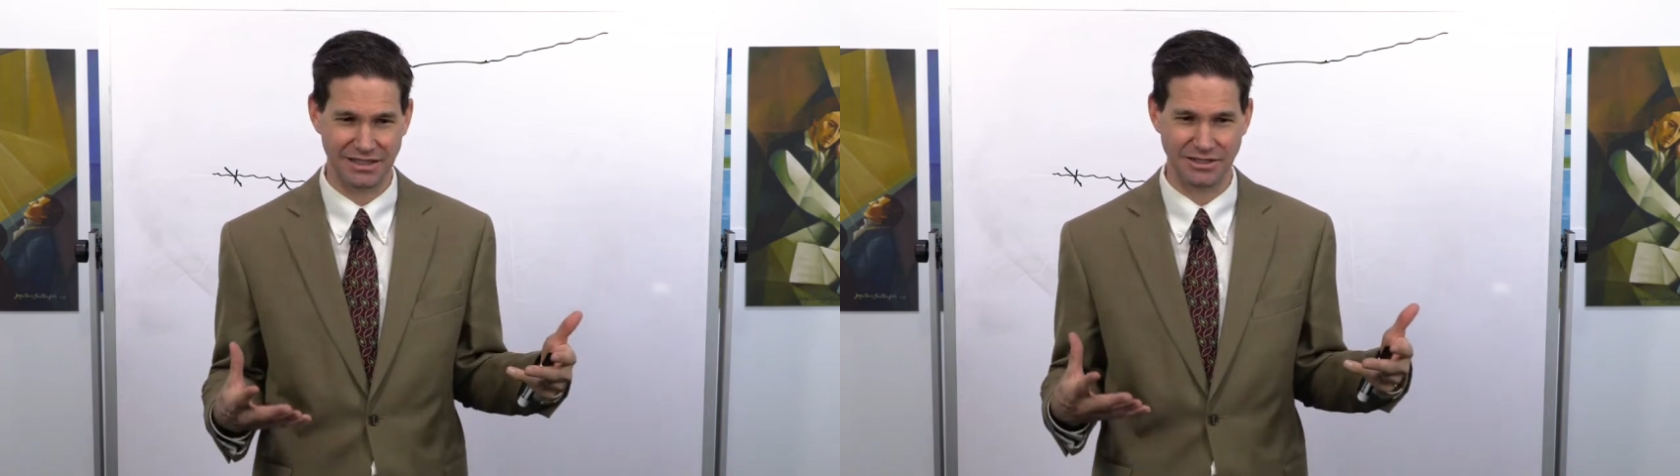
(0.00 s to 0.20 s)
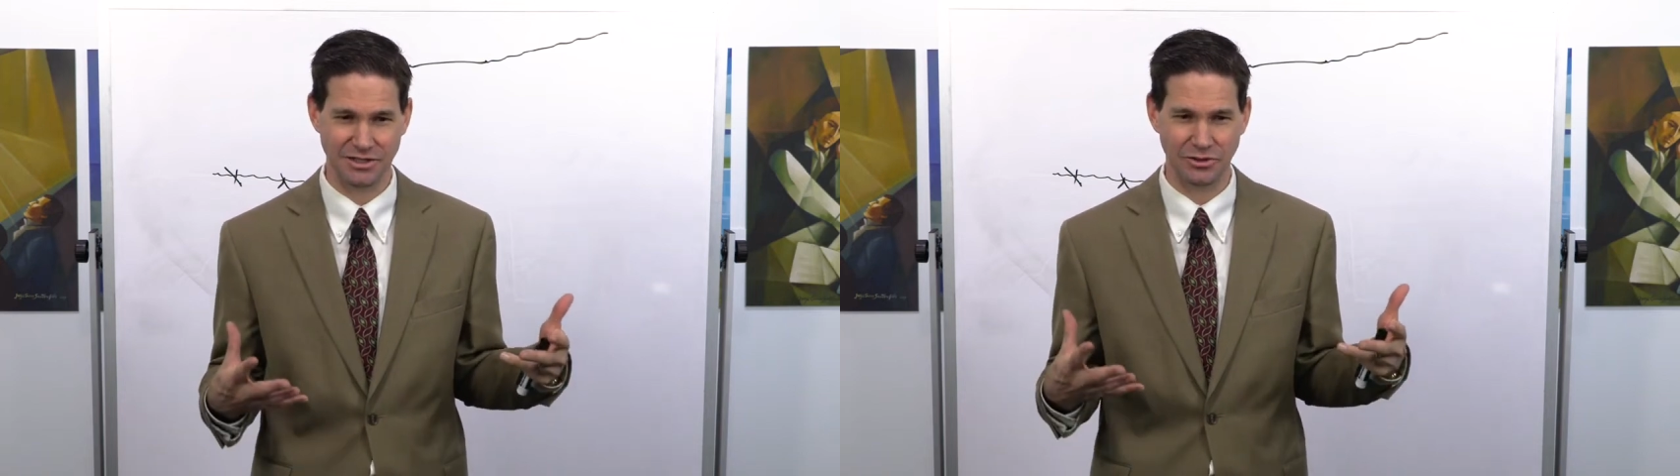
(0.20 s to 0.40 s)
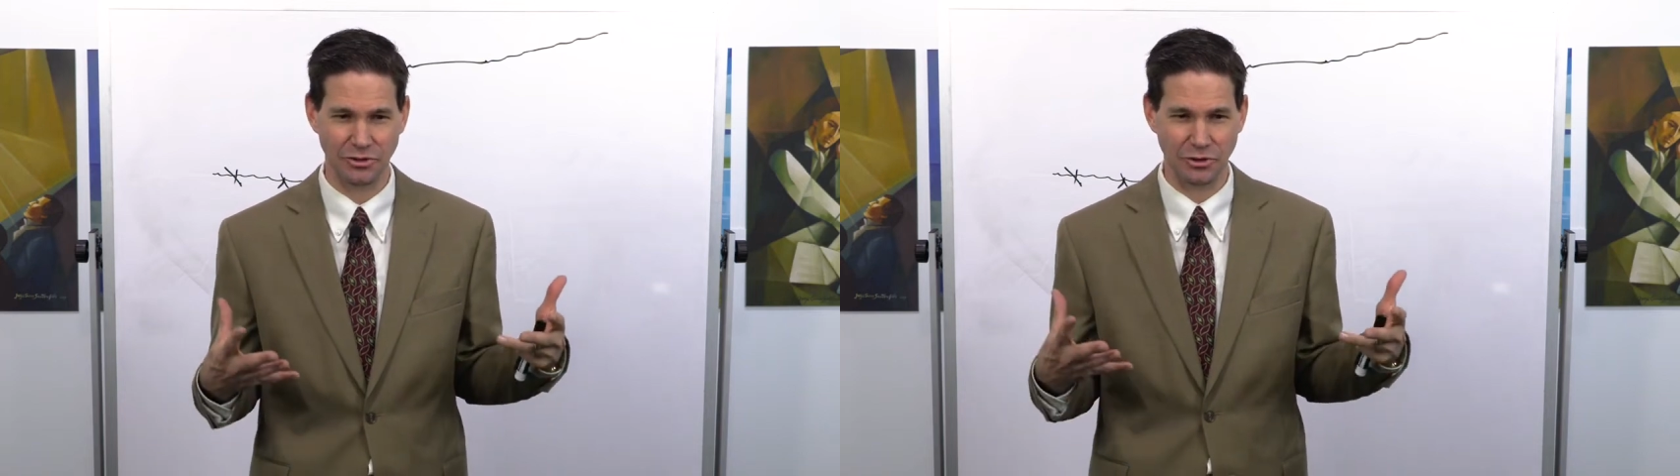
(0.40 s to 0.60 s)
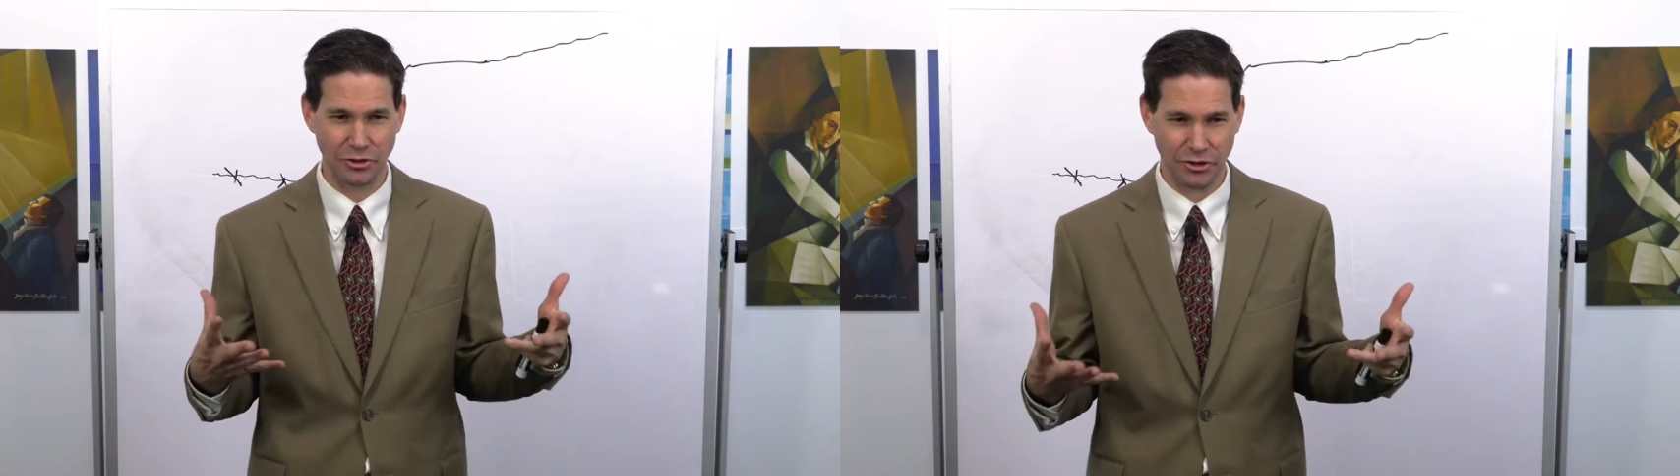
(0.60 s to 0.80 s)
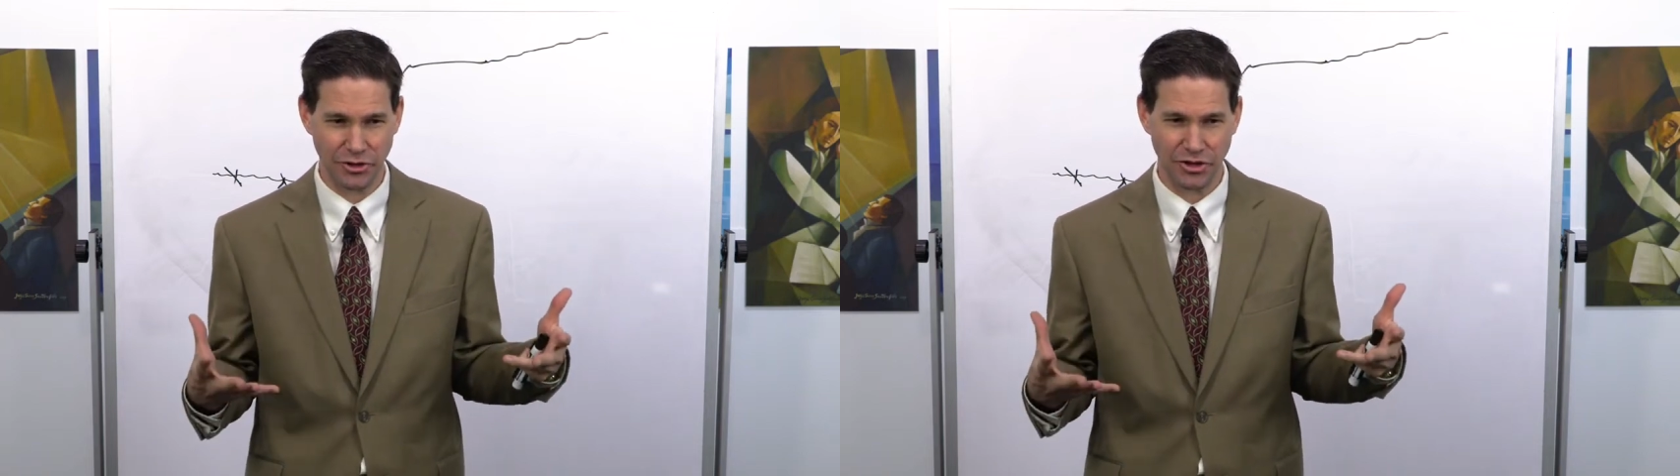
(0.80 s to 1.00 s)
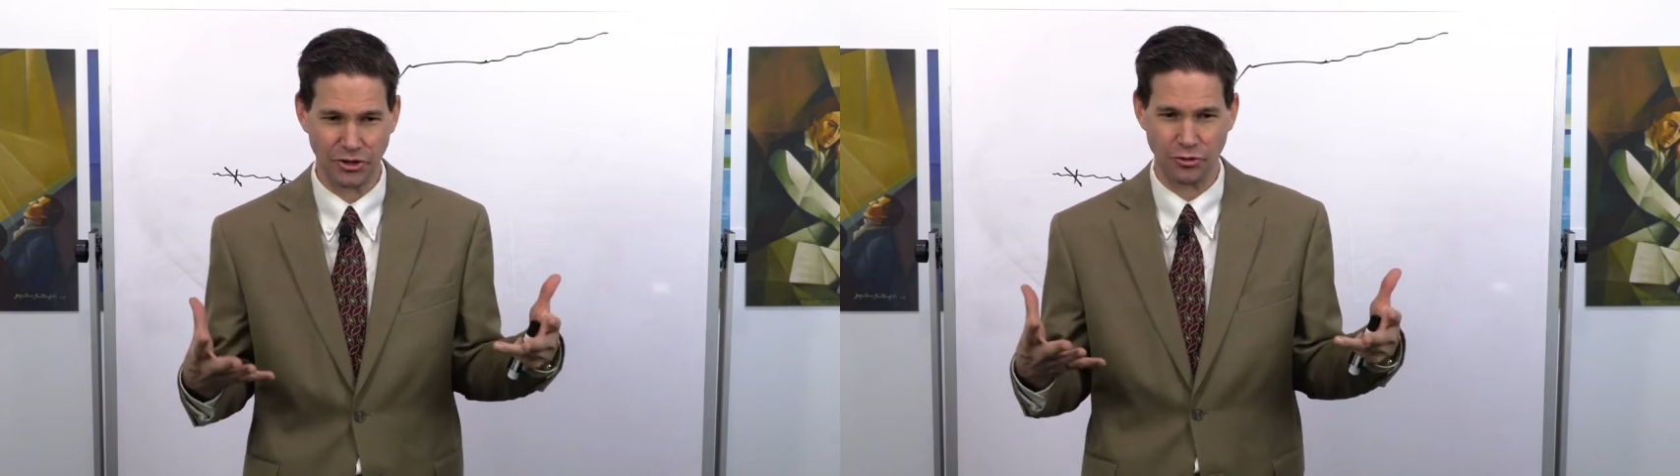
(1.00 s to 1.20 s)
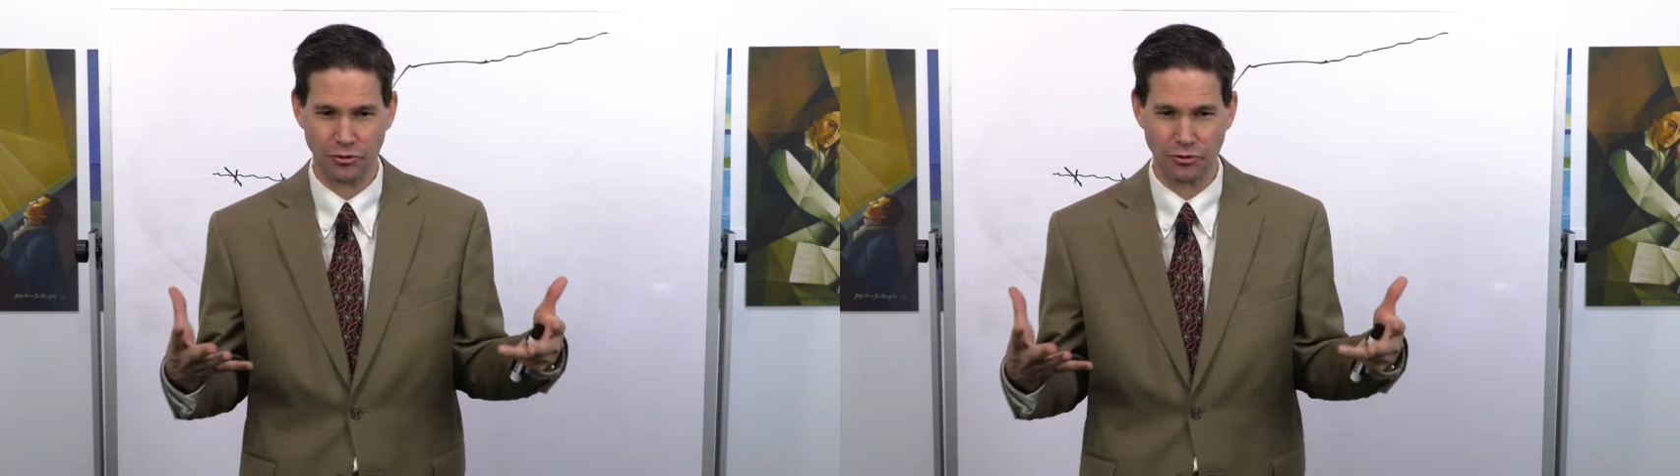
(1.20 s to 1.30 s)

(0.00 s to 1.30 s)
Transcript: and to learn and